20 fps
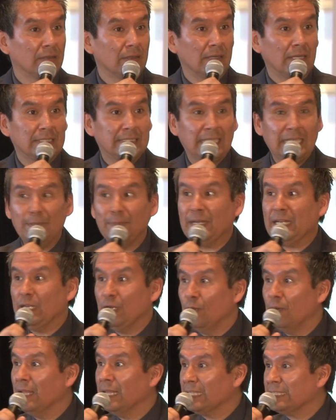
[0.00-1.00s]
Does anybody
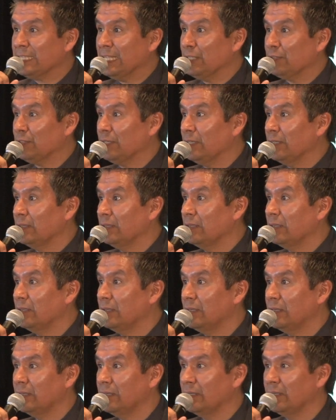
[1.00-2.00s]
know Alexandra?
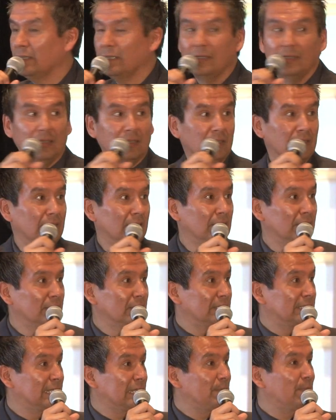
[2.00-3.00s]

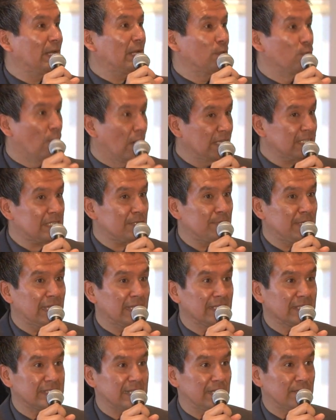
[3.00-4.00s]
Does anybody want to be
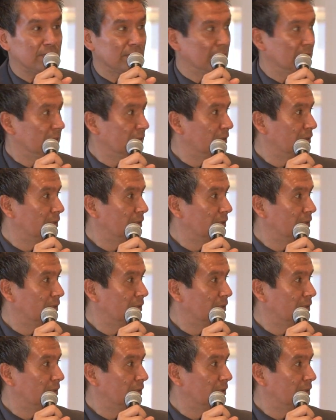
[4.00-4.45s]
Alexandra?